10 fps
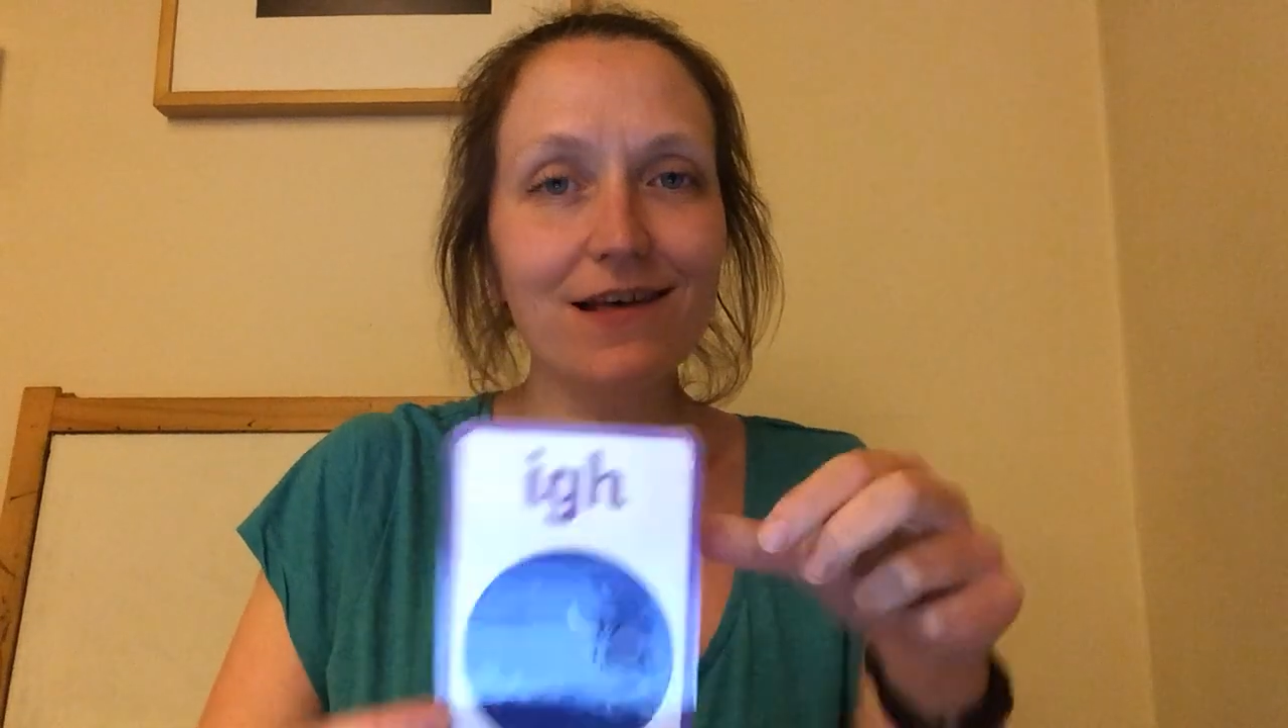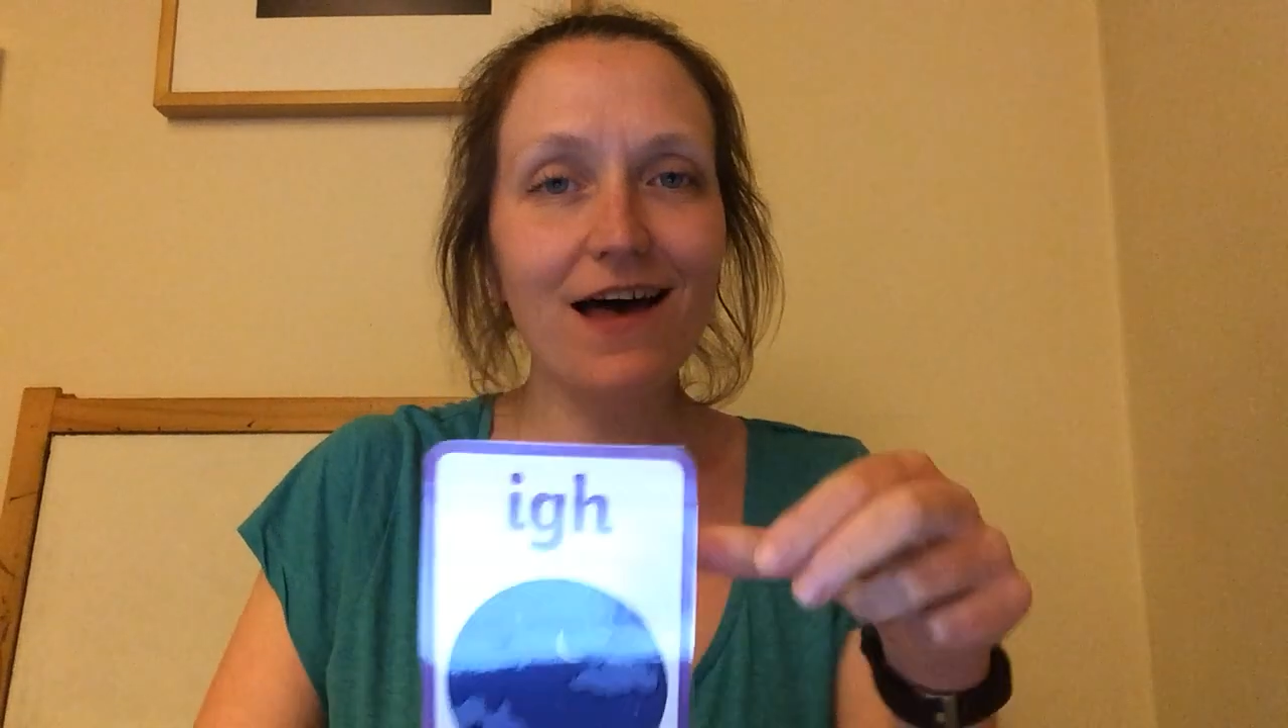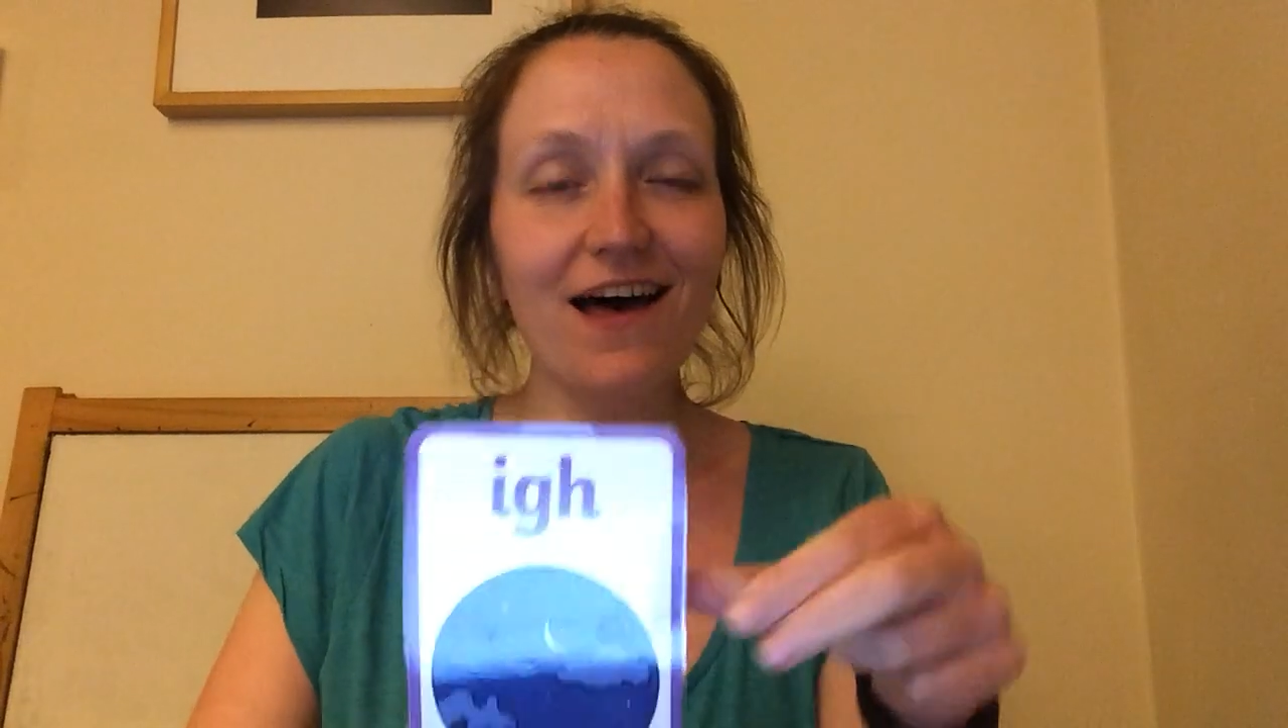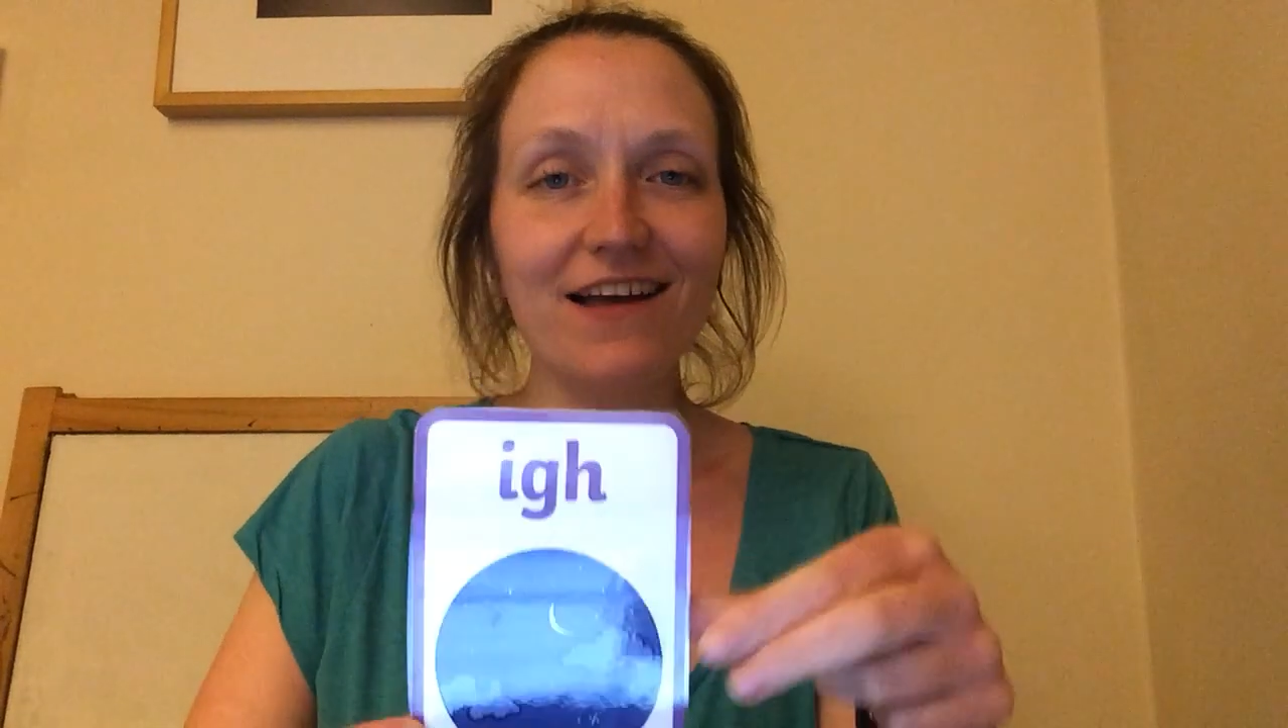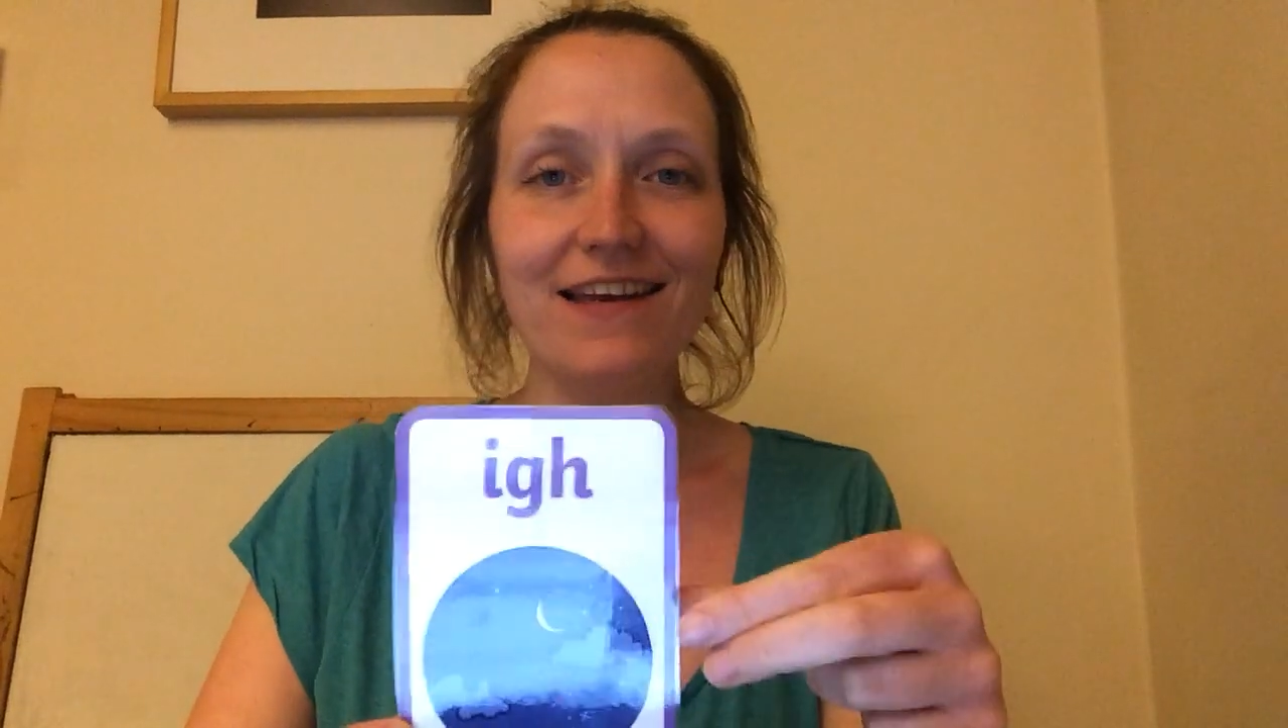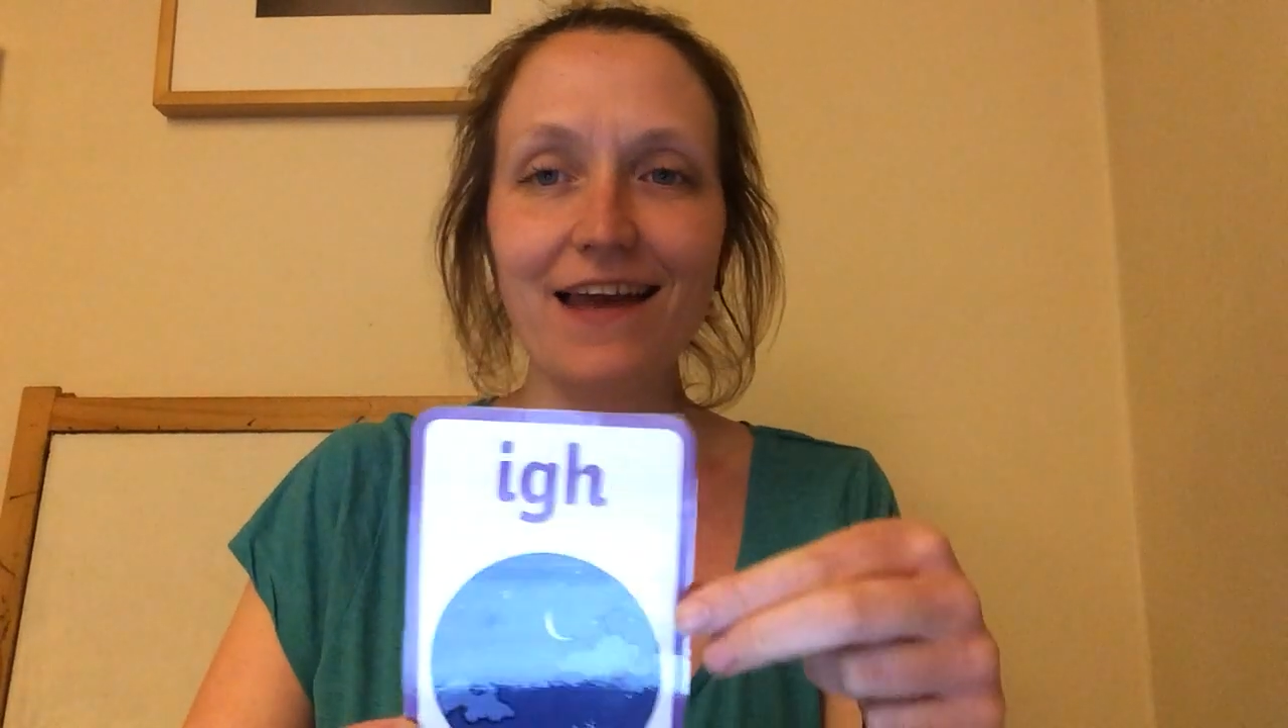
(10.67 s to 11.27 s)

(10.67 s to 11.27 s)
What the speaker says: done.